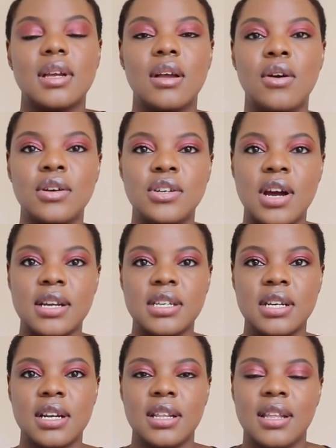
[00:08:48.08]
a
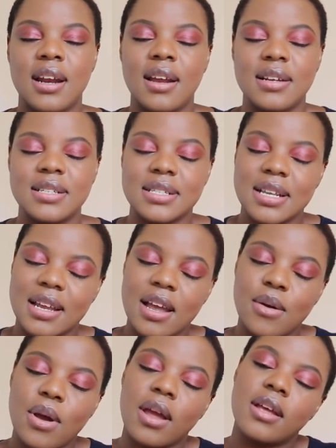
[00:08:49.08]
contraction. And then I just like,
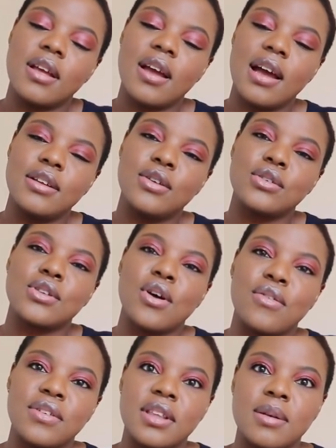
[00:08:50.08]
I doze
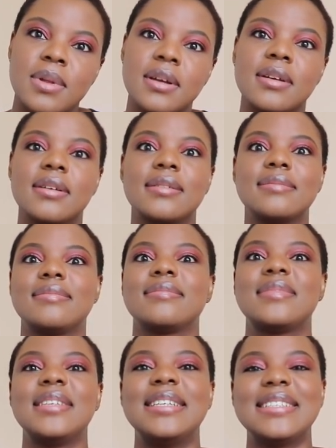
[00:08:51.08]
off and then I'm like,
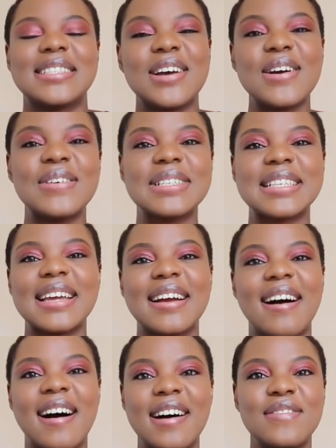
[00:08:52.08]
so it was like
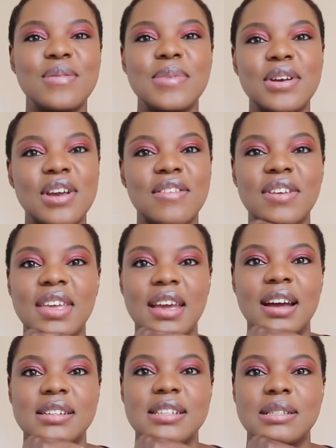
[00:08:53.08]
hard for me to even
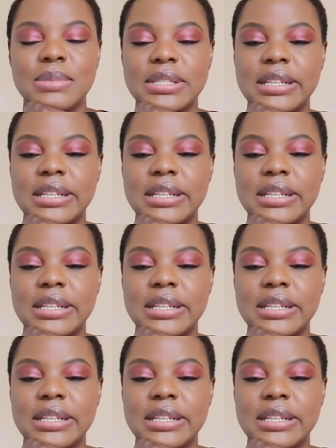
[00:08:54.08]
catch some